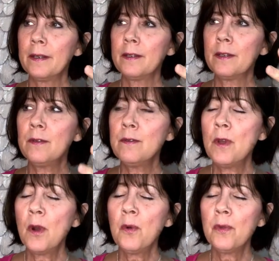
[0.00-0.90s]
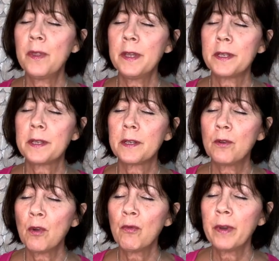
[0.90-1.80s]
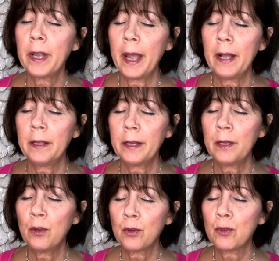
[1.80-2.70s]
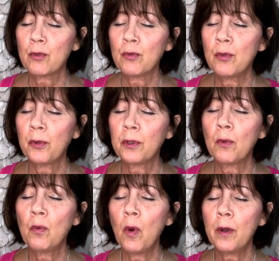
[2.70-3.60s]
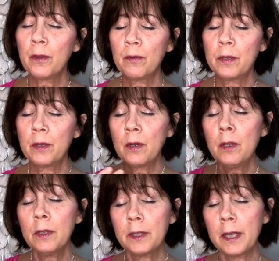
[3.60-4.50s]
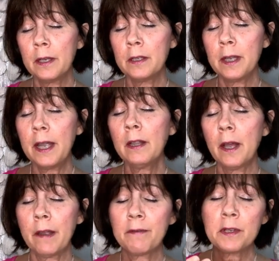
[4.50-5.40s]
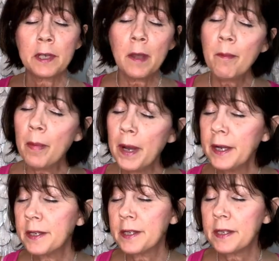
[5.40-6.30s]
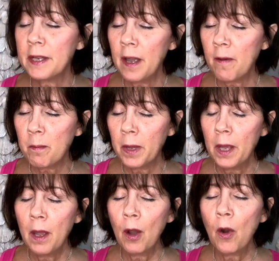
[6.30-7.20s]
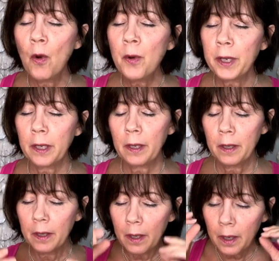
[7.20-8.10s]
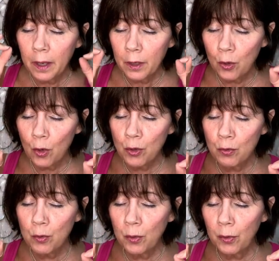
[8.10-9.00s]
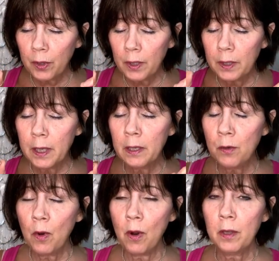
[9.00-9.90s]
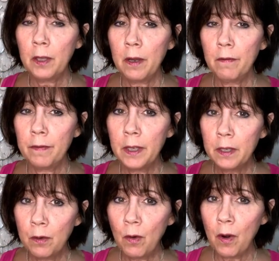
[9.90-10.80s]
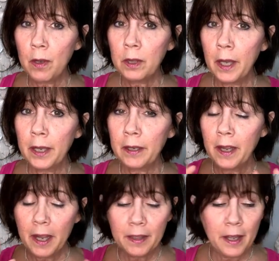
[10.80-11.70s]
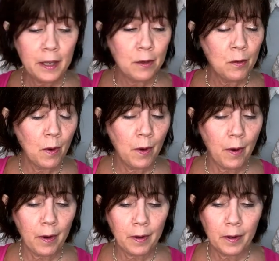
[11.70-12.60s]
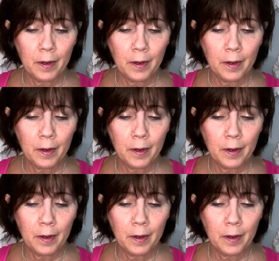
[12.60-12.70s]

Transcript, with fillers: to know this, your reality, your truth, to walk through your day-to-day life, step by step, owning your truth, that you are love, that you are light, and that you are